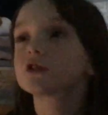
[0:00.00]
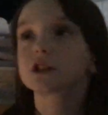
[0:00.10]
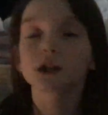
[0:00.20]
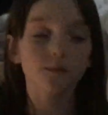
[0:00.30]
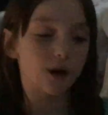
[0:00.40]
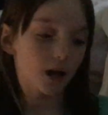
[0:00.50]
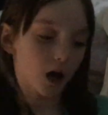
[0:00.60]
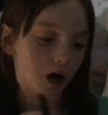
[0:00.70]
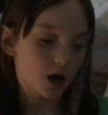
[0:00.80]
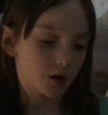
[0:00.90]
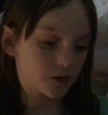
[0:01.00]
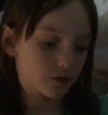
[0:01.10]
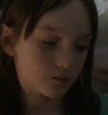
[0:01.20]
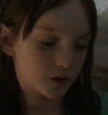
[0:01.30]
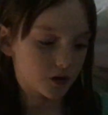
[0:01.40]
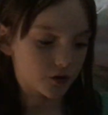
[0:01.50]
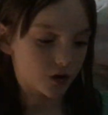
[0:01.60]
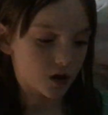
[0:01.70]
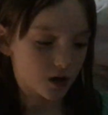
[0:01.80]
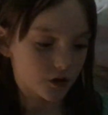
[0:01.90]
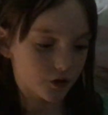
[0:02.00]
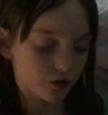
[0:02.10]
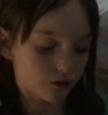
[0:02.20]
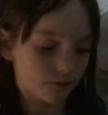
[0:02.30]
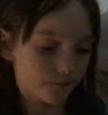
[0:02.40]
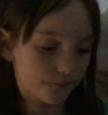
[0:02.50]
you see my eye, my other eye though.